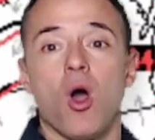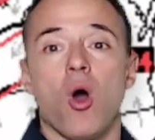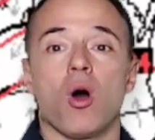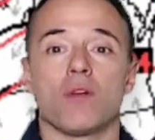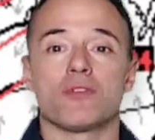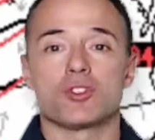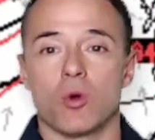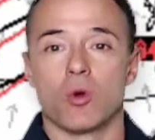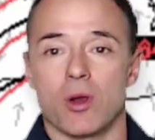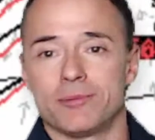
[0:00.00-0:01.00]

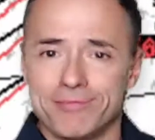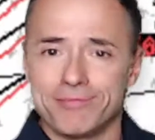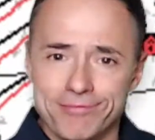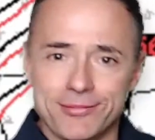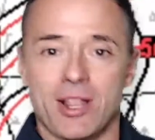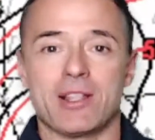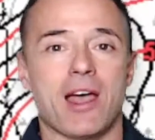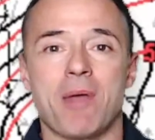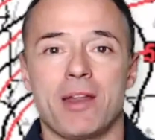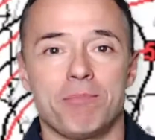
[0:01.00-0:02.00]
offshore. Uh,
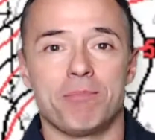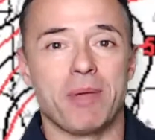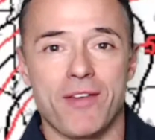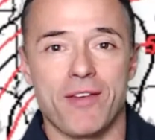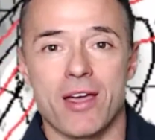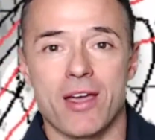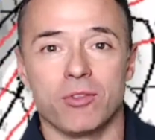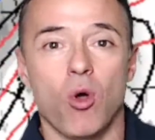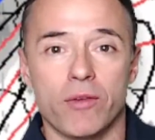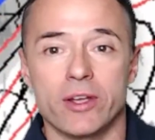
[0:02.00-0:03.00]
I'm not a big fan of
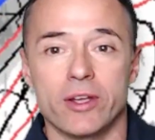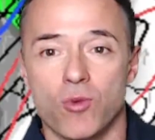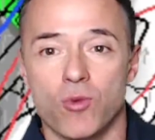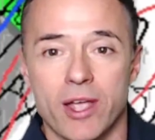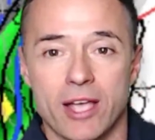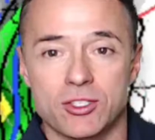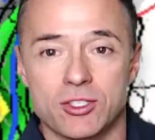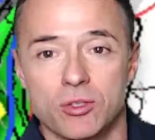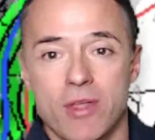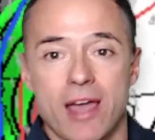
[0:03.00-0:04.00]
long range forecasts, you
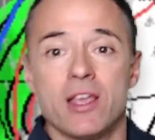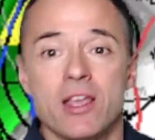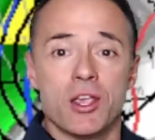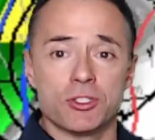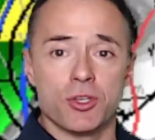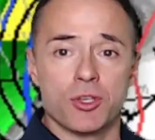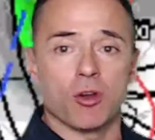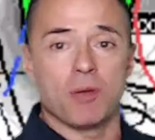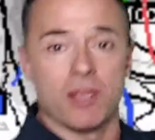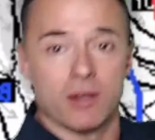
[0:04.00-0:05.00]
know that. Here's the
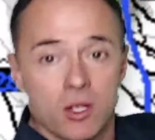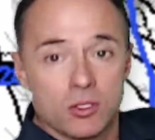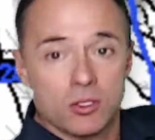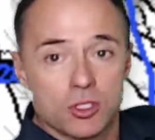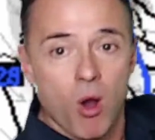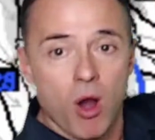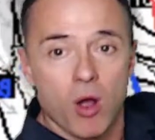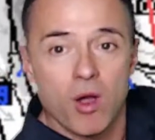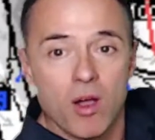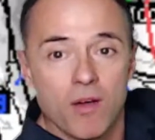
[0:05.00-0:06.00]
European
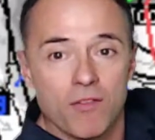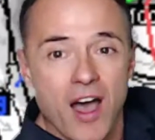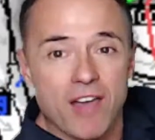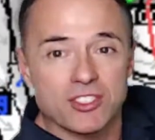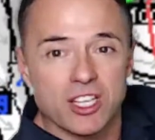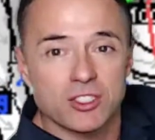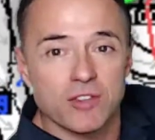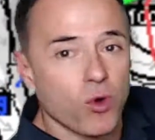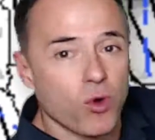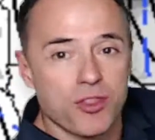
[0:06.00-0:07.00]
tomorrow,
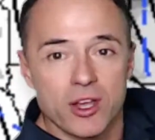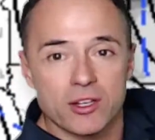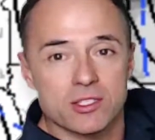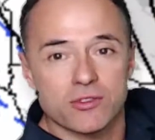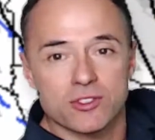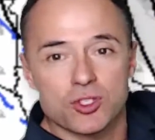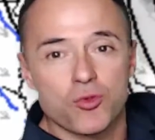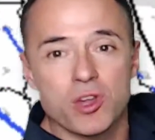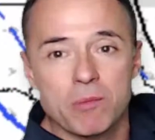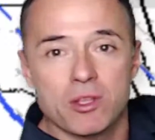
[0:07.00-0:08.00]
564 thickness
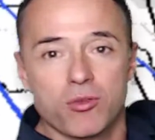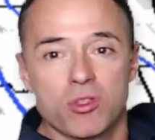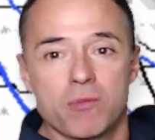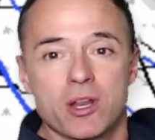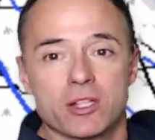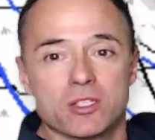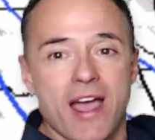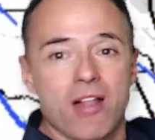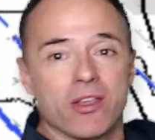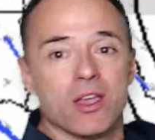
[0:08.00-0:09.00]
screaming through the mid Hudson
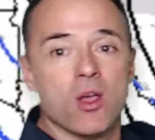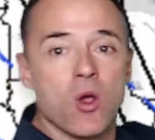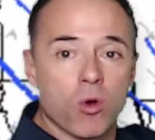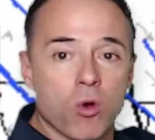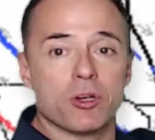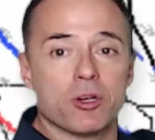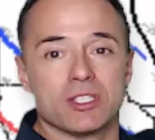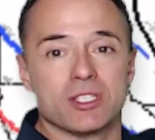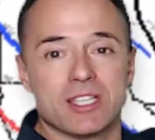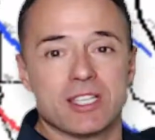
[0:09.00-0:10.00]
Valley. We're
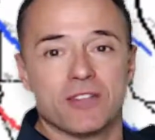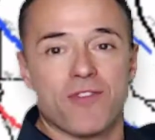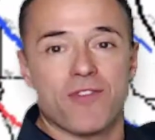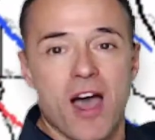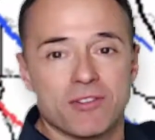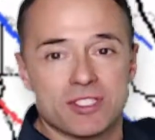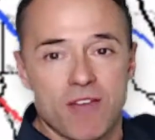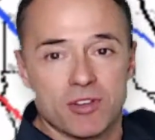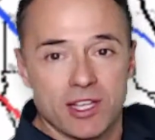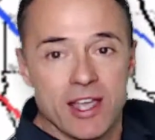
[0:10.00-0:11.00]
pushing 65,
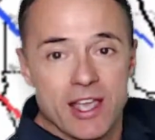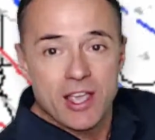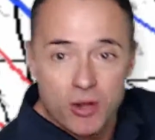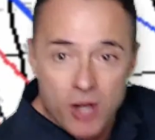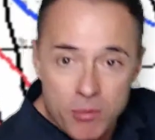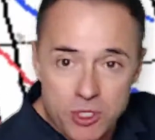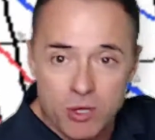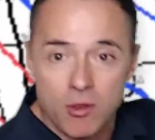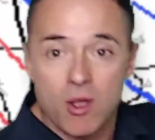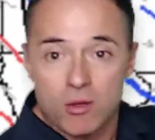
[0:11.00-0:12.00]
70. Here comes
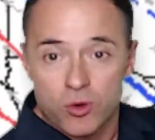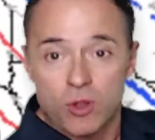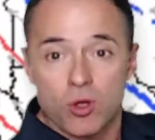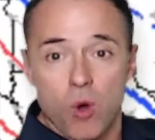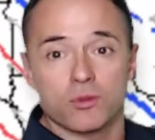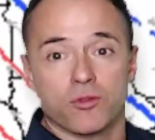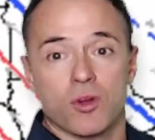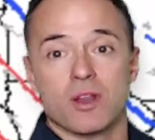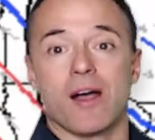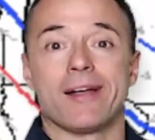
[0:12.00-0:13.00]
the real cold
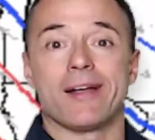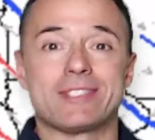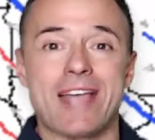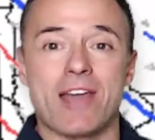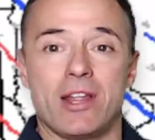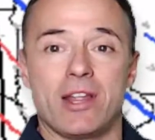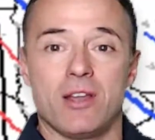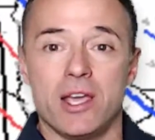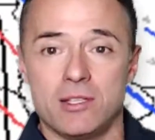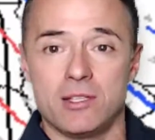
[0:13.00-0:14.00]
front uh, Saturday
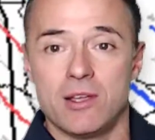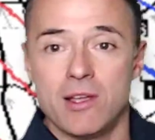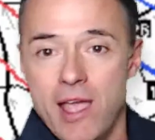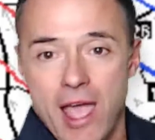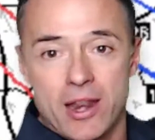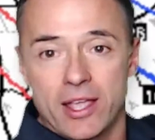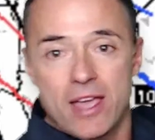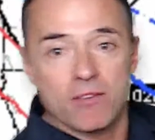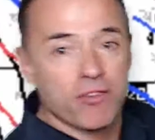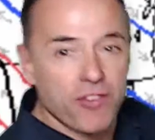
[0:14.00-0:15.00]
night. And
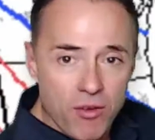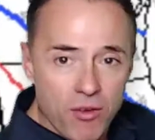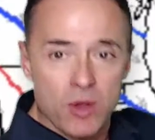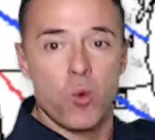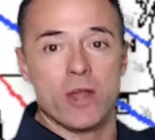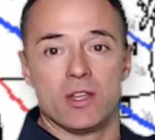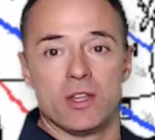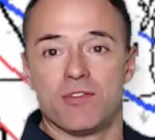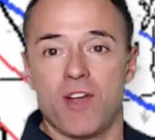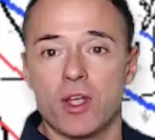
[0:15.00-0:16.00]
again, very windy,
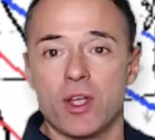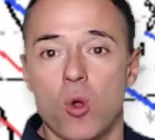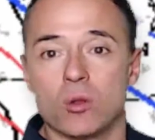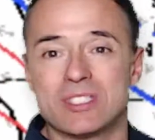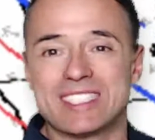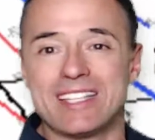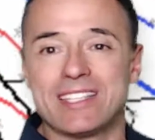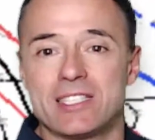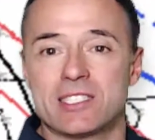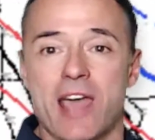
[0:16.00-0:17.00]
very cold
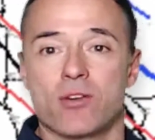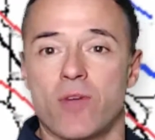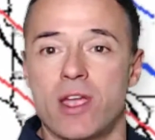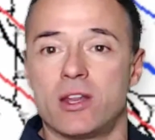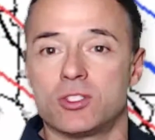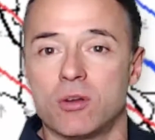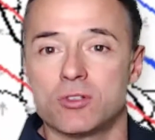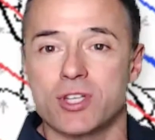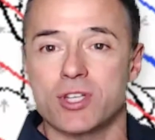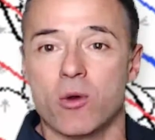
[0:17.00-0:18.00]
Sunday, scattered rain and snow
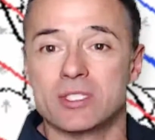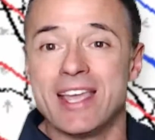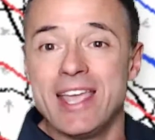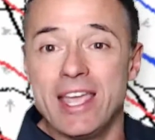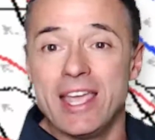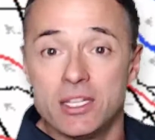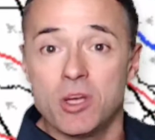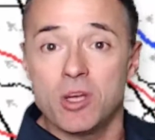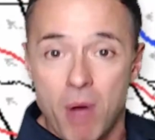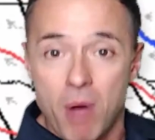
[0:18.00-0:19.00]
showers.
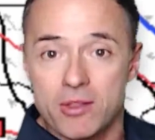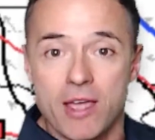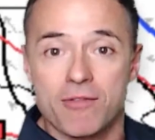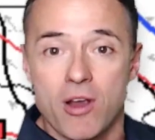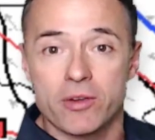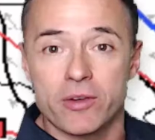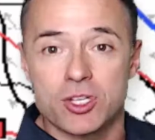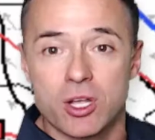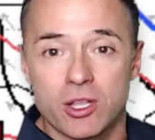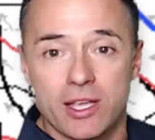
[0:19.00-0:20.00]
Into Monday, very
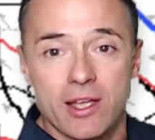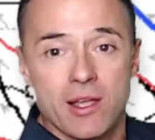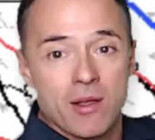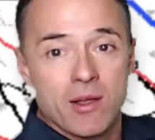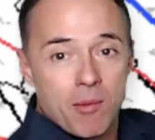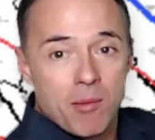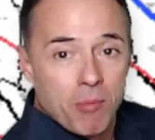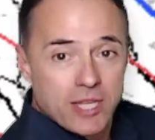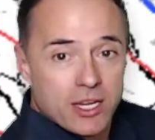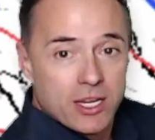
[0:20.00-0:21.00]
chilly.
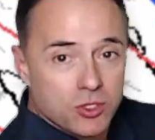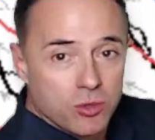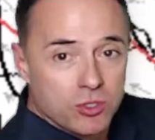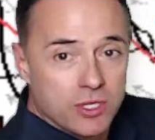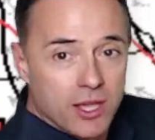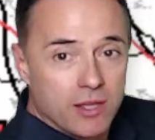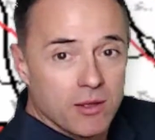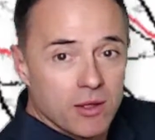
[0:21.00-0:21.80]
Monday into Tuesday,